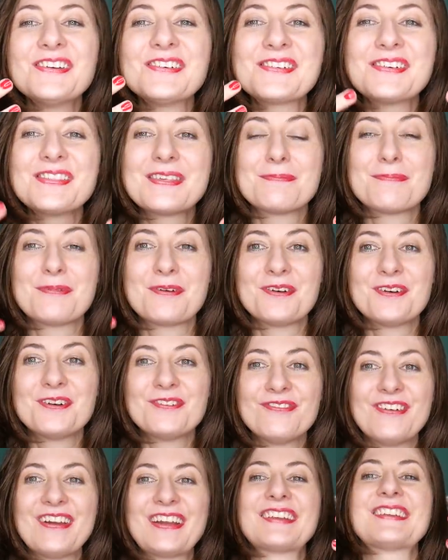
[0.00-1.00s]
into the
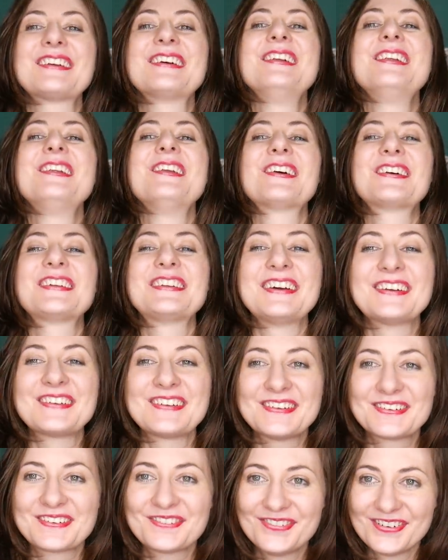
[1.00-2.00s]
perfect
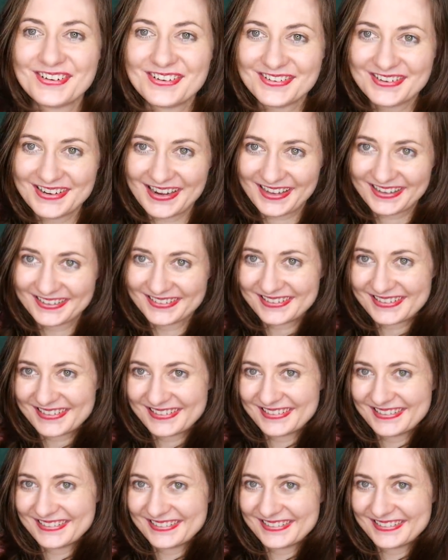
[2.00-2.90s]
lockdown look for your nails.